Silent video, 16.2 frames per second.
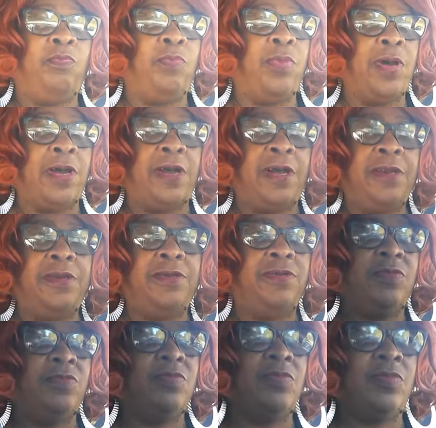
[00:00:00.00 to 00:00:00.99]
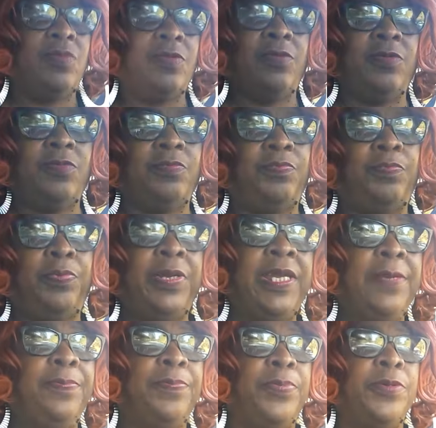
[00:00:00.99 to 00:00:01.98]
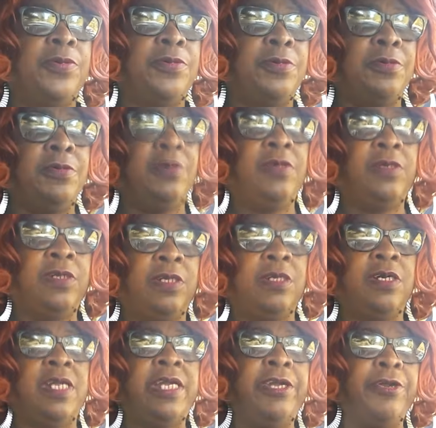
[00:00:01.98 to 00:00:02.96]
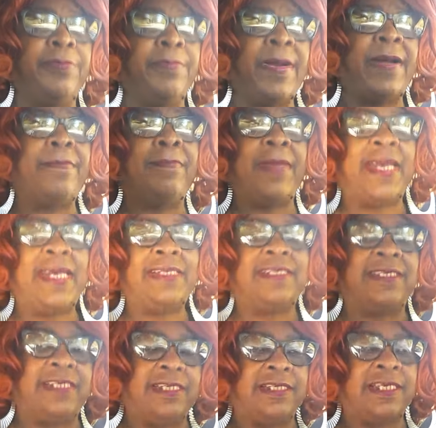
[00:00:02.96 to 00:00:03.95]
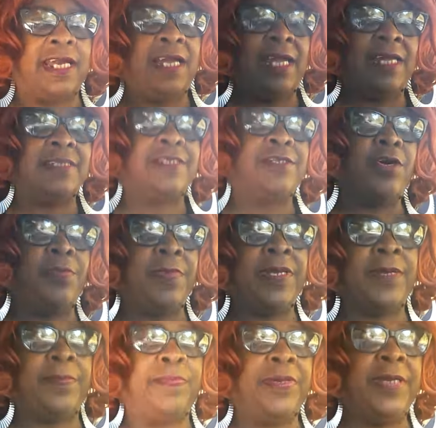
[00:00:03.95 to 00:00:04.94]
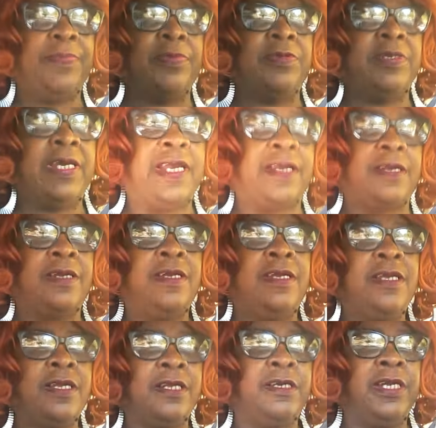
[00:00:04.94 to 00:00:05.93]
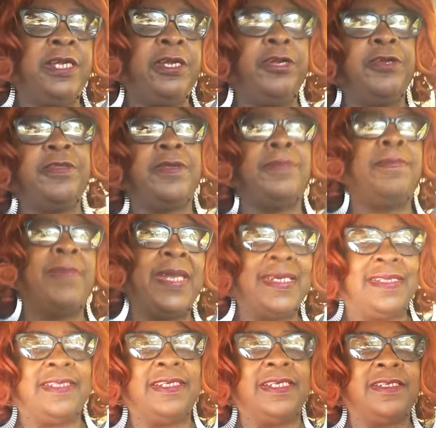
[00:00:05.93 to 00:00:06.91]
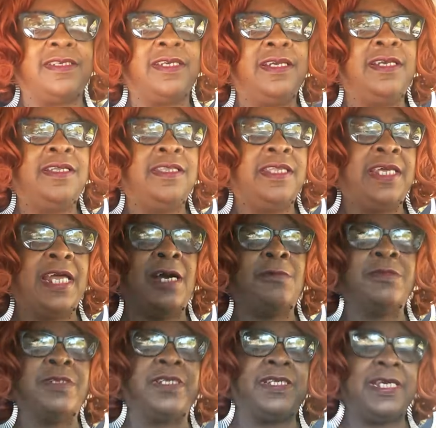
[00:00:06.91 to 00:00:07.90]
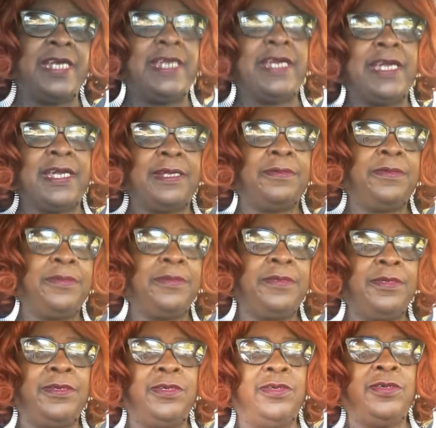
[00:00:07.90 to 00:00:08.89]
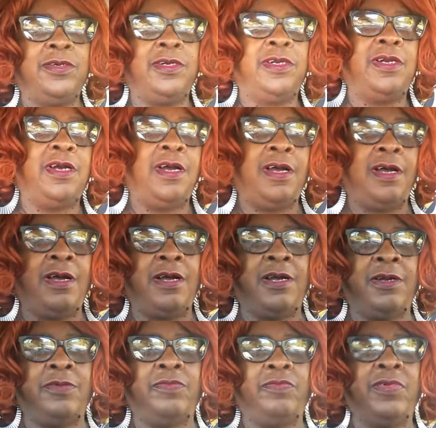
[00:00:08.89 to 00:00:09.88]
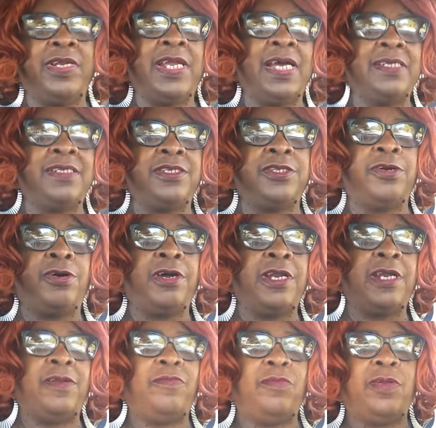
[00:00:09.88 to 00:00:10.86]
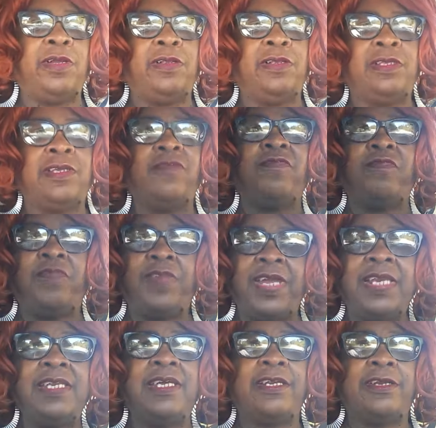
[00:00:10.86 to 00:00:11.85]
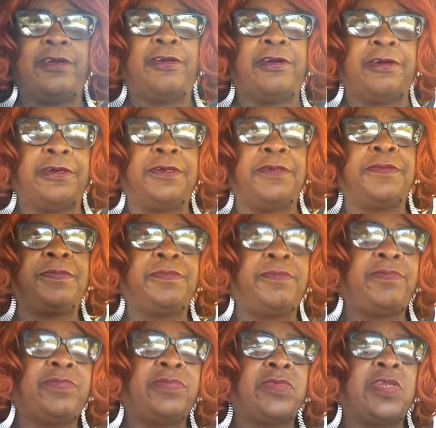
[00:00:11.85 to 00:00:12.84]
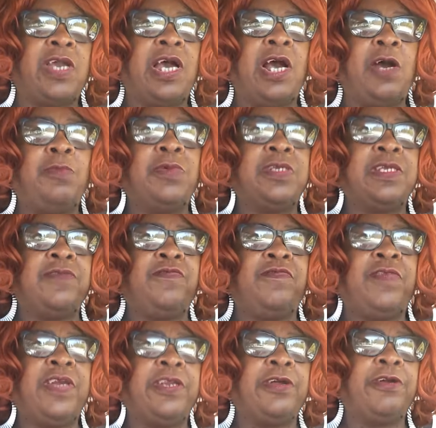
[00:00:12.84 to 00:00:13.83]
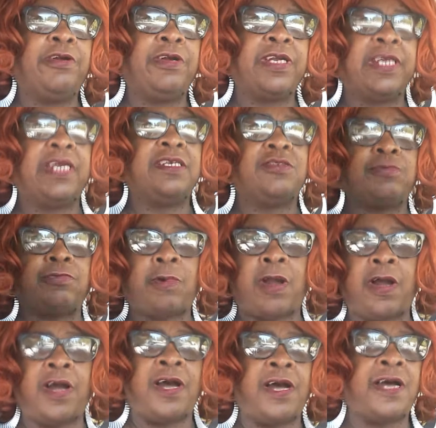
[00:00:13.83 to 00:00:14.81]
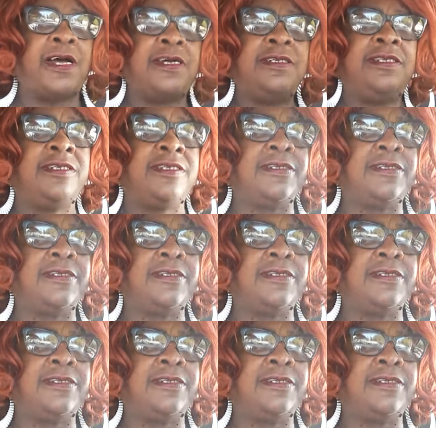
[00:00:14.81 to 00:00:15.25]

But people could hear my message. I had so many people that could hear the message that I was saying um, when I started defending her. I would defend her against Roz,